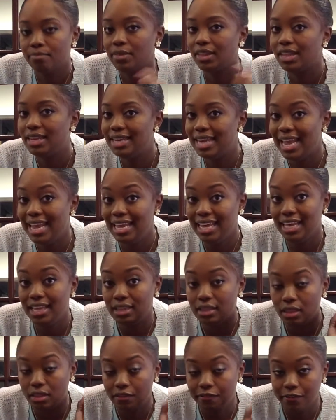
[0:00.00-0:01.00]
Naked,
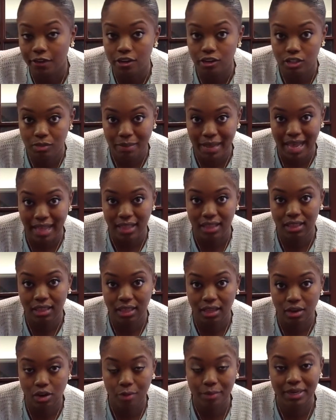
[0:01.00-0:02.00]
the first palette,
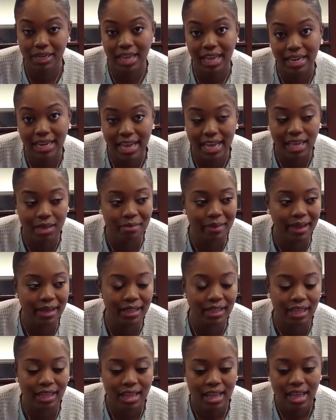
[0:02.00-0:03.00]
the Urban Decay Naked
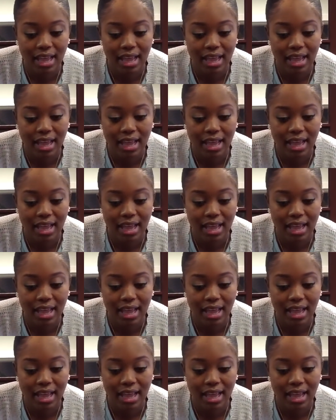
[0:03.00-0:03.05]
palette.